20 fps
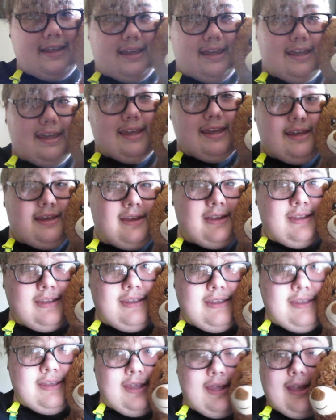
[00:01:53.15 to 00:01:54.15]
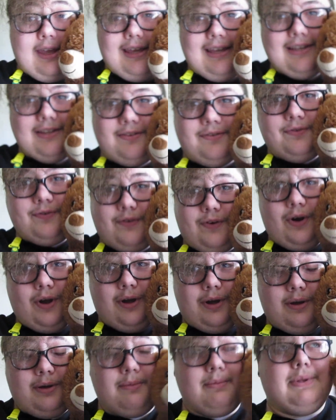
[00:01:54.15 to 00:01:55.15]
He is
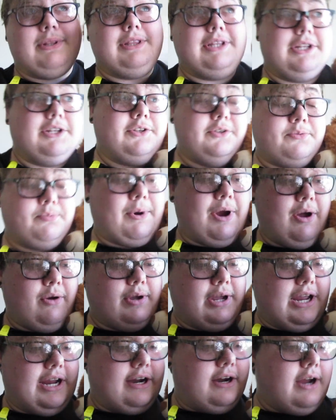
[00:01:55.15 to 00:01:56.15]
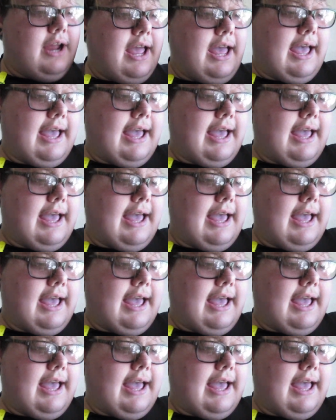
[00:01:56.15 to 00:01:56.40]
from Lil Sprout Care.